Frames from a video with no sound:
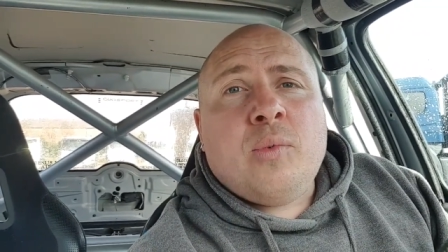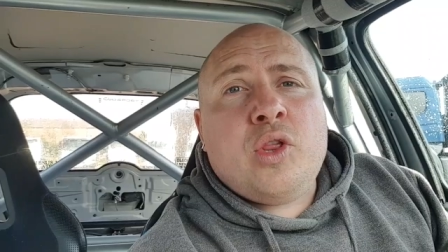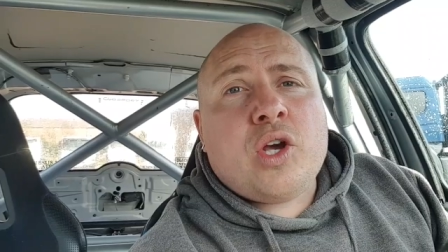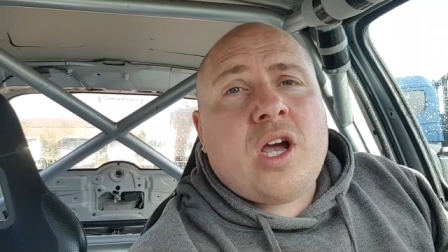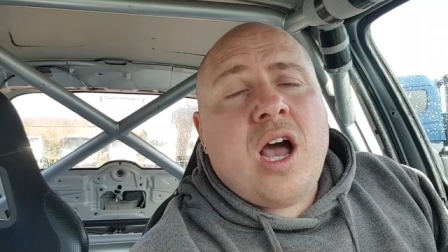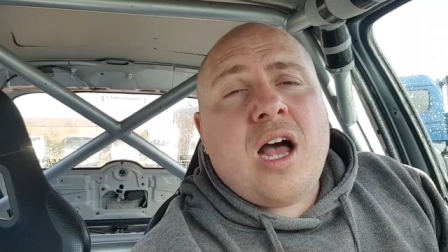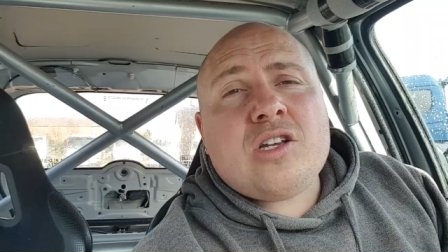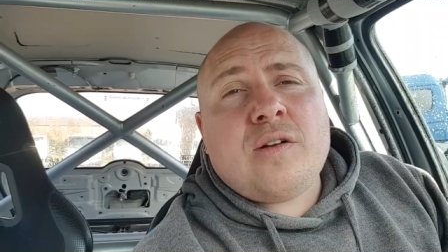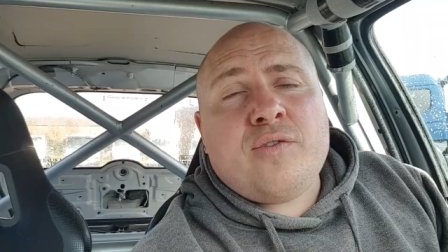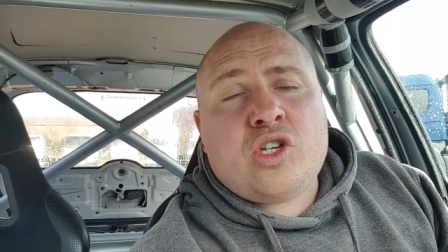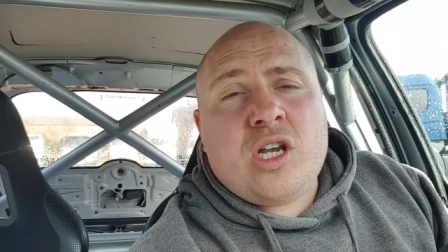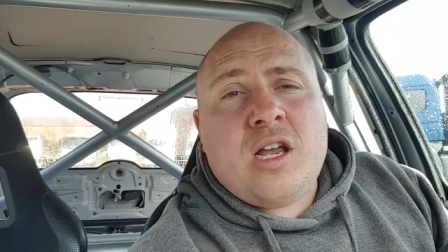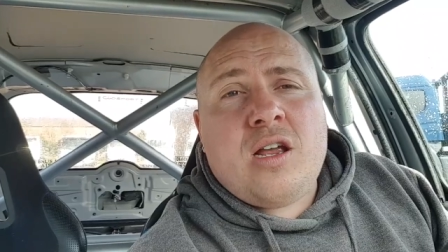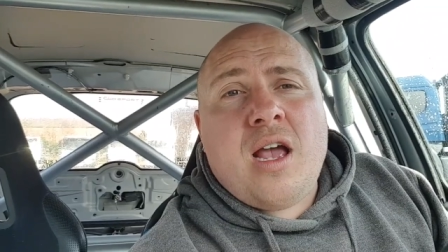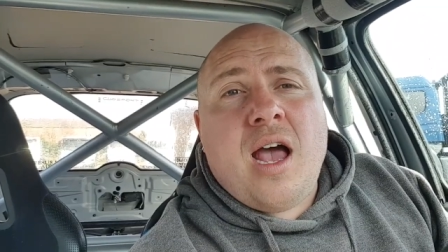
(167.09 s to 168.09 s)
But the car's
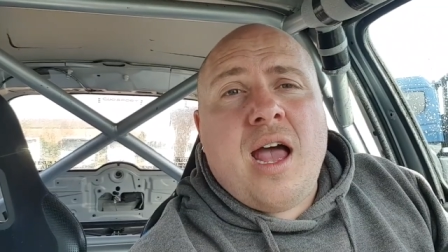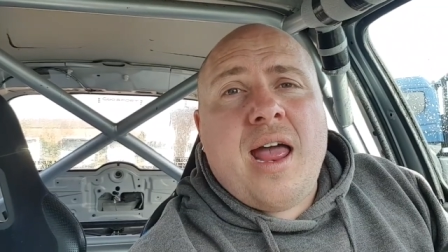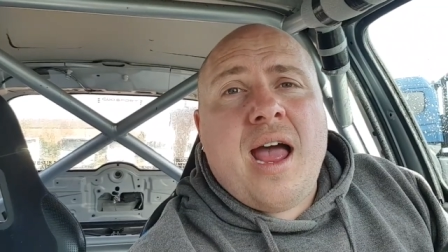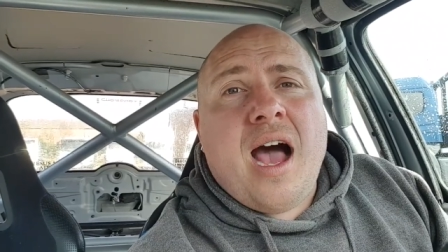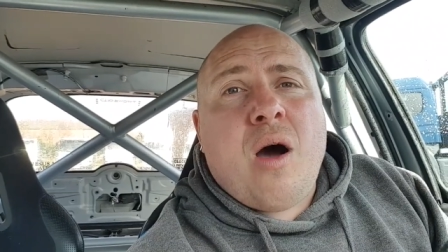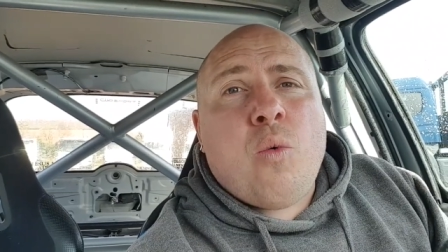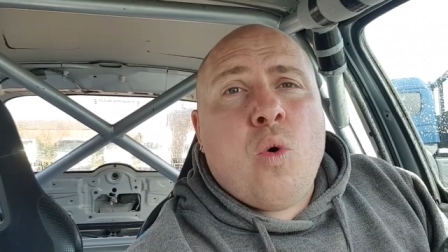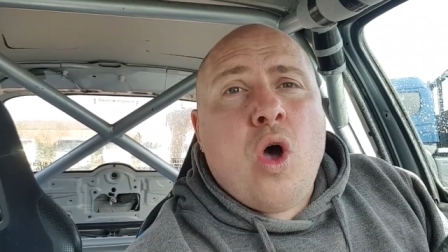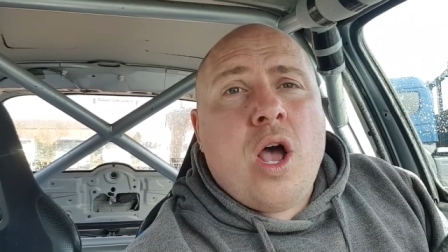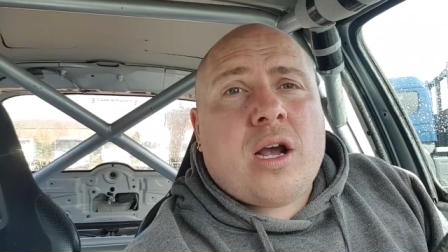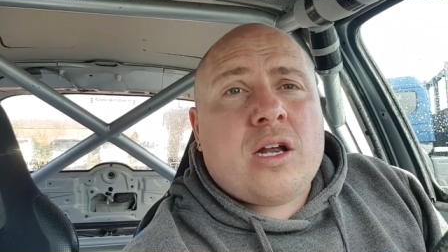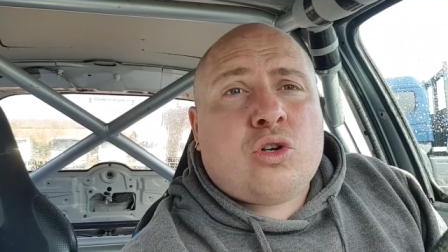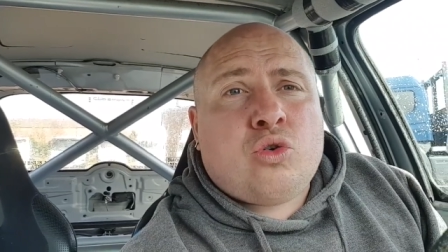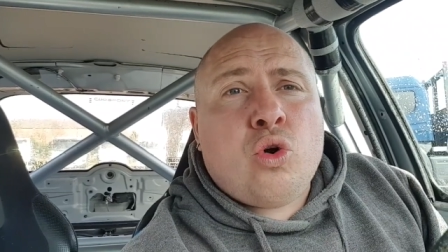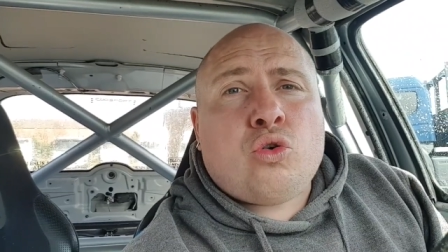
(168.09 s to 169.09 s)
obviously at
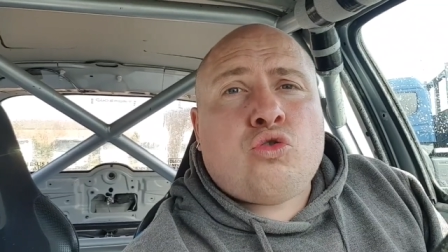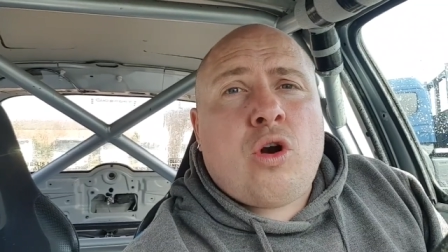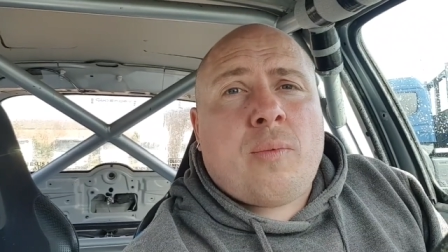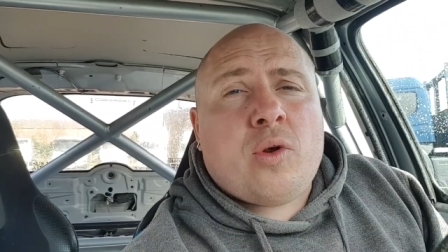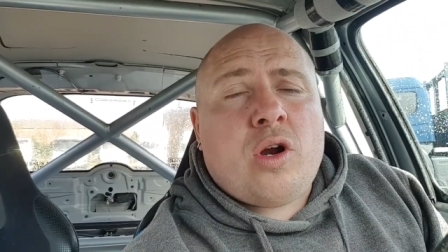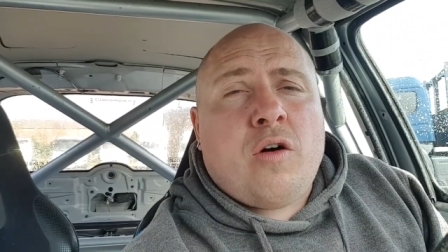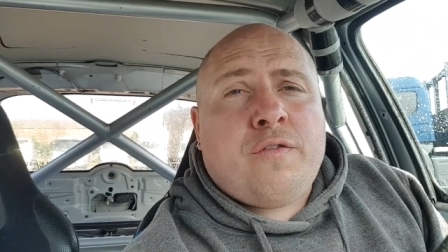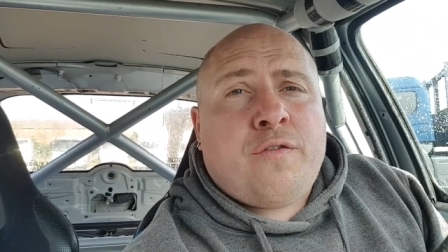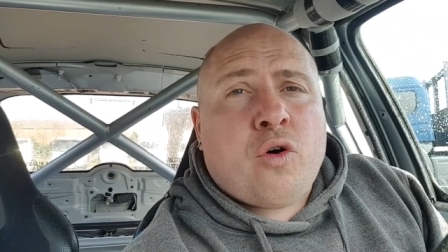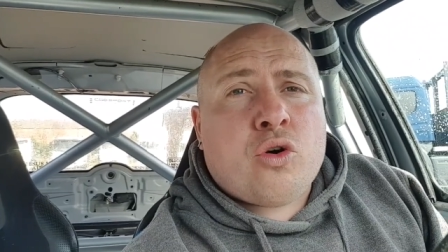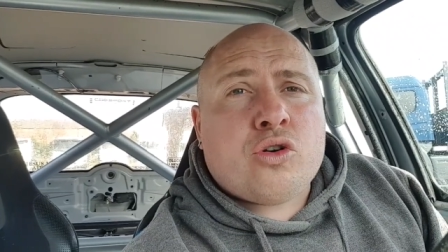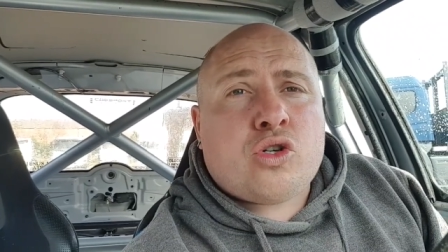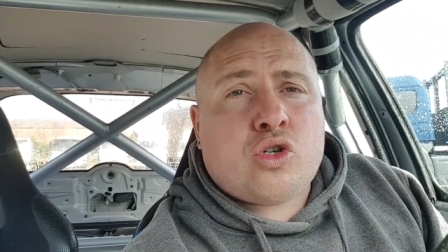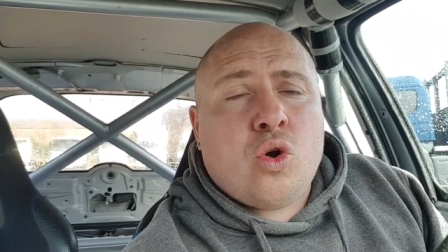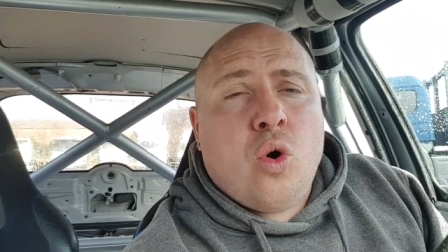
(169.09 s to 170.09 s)
work. A truck dropped it off
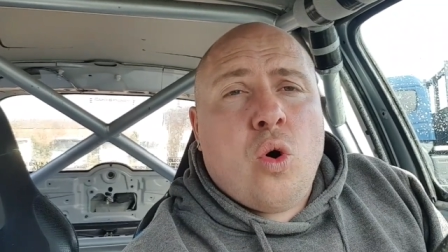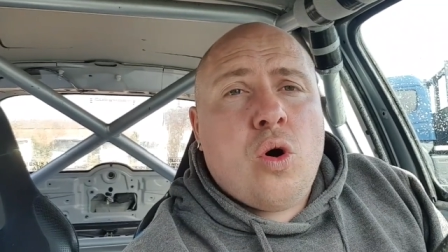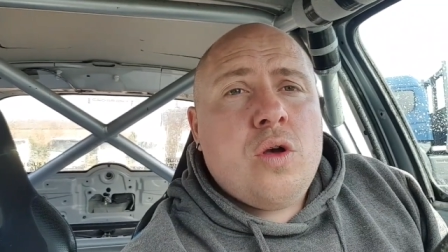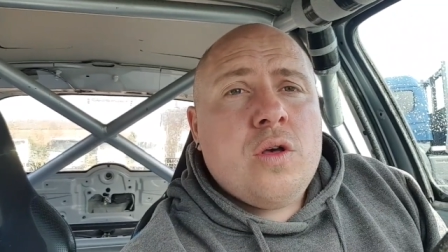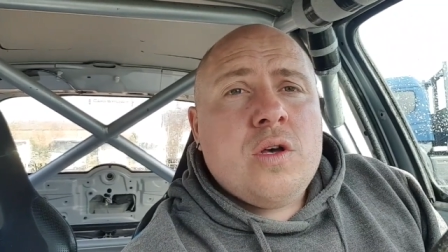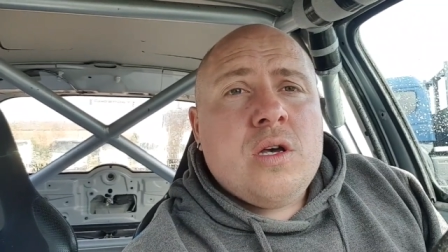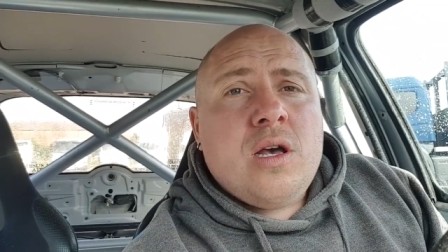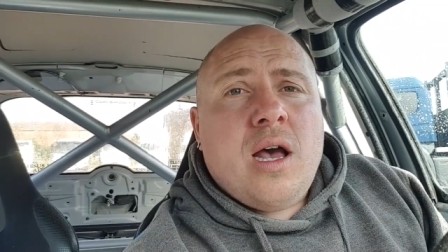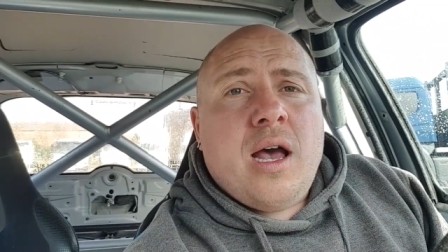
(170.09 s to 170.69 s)
for us, so